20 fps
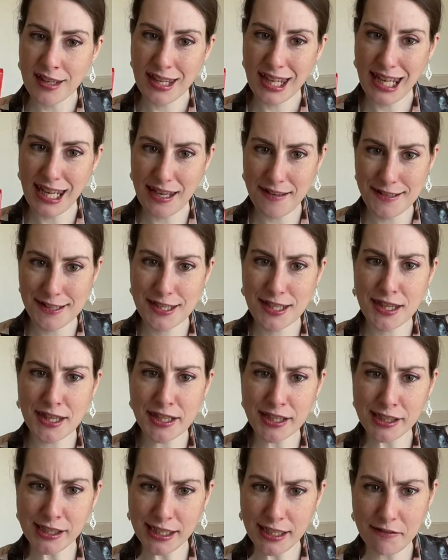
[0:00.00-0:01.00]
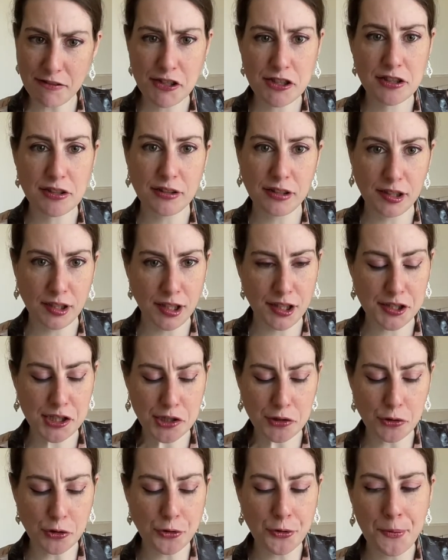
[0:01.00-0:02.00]
It is the Lindt
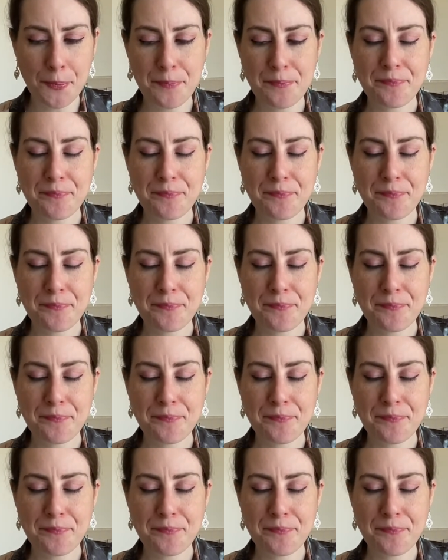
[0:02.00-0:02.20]
Lindor.